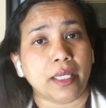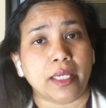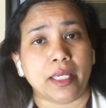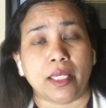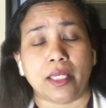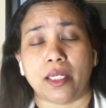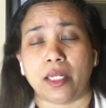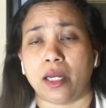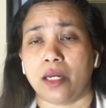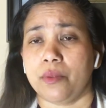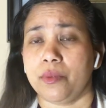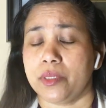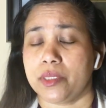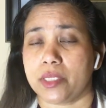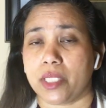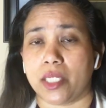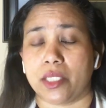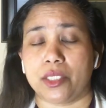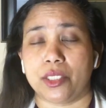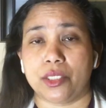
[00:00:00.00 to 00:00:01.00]
And I was
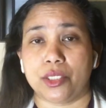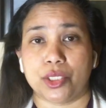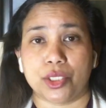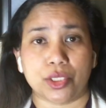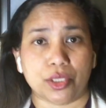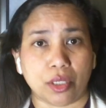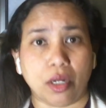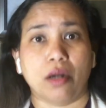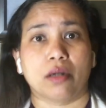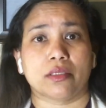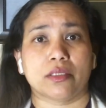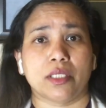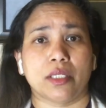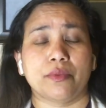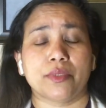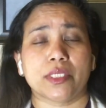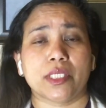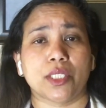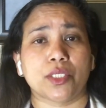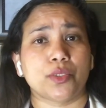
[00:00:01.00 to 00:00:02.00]
like shocked. I
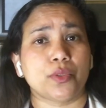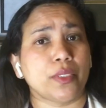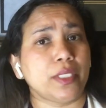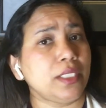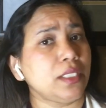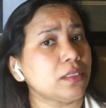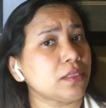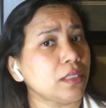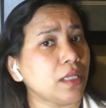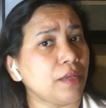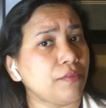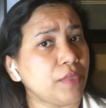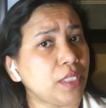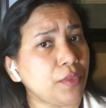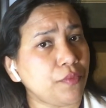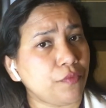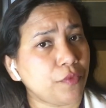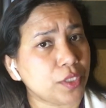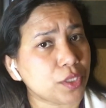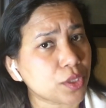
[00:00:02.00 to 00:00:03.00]
was like, so he doesn't have any
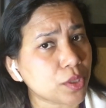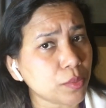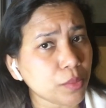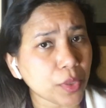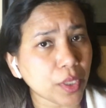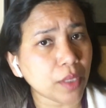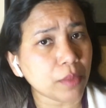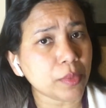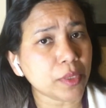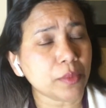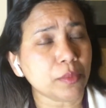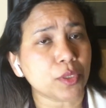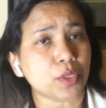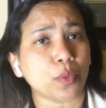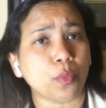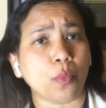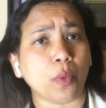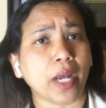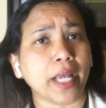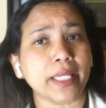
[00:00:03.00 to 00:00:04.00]
vision problem? So
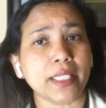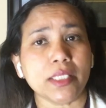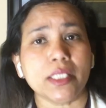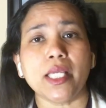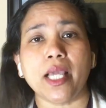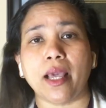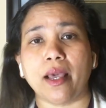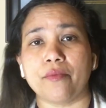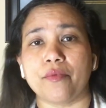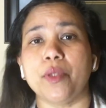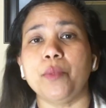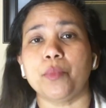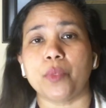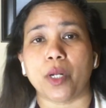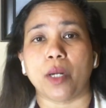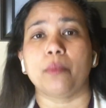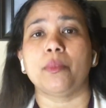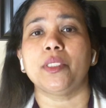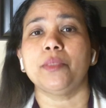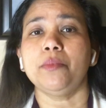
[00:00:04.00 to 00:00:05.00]
why is he having
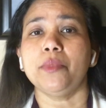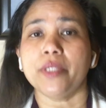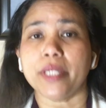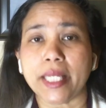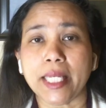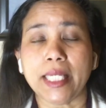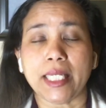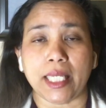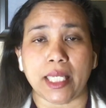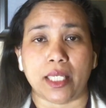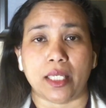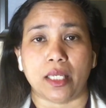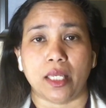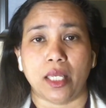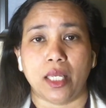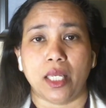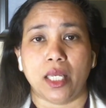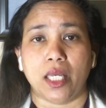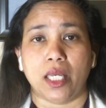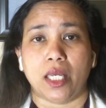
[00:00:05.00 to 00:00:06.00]
problem reading?
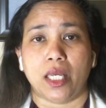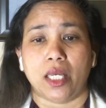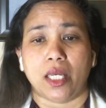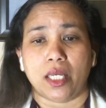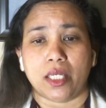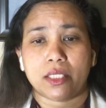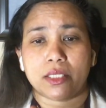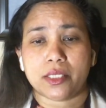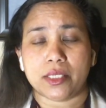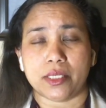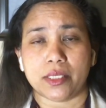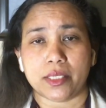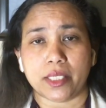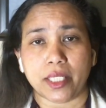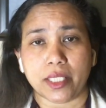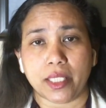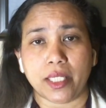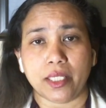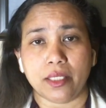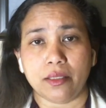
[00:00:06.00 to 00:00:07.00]

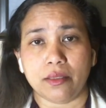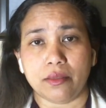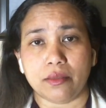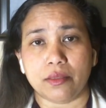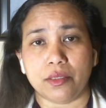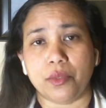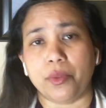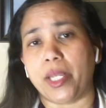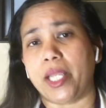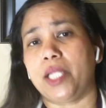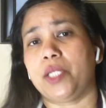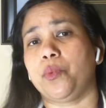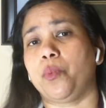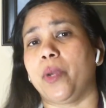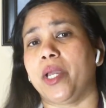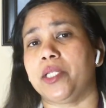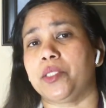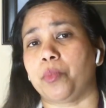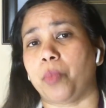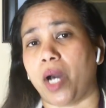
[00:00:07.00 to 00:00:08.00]
Second grade
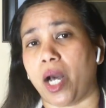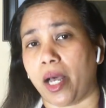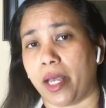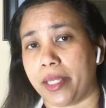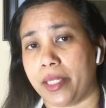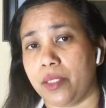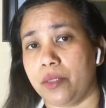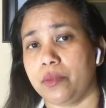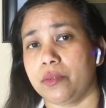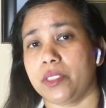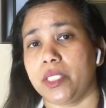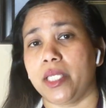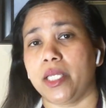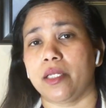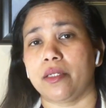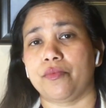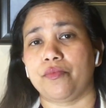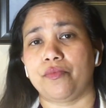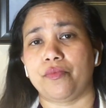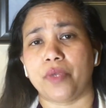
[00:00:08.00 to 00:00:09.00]
went by. He had
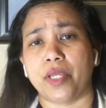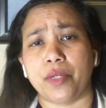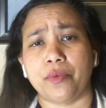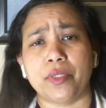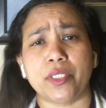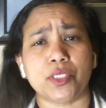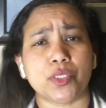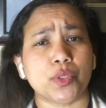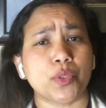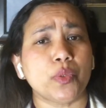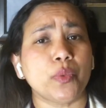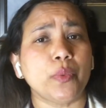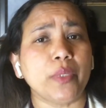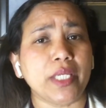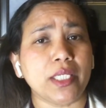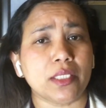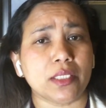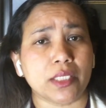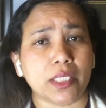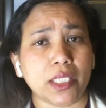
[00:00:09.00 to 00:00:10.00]
a very sweet
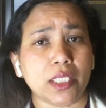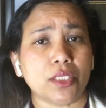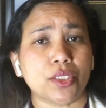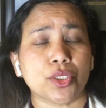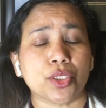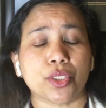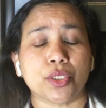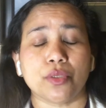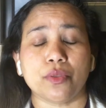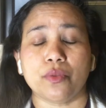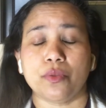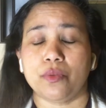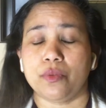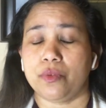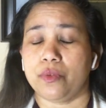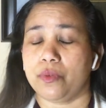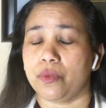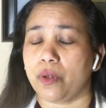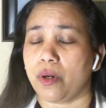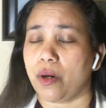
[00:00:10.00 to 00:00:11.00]
teacher
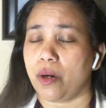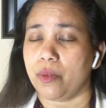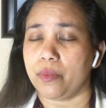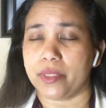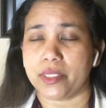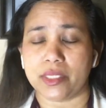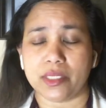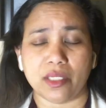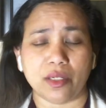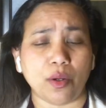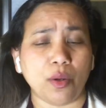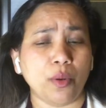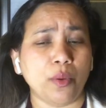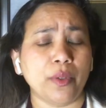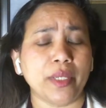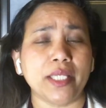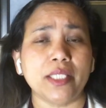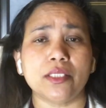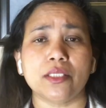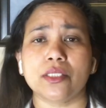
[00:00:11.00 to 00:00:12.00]
who always said, "Oh,
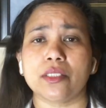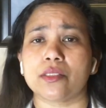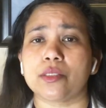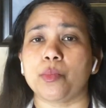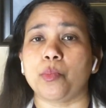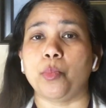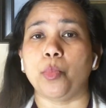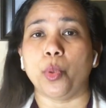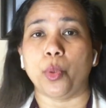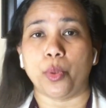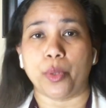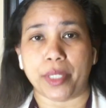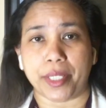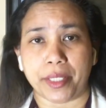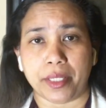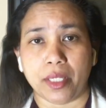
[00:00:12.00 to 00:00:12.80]
he's just a boy."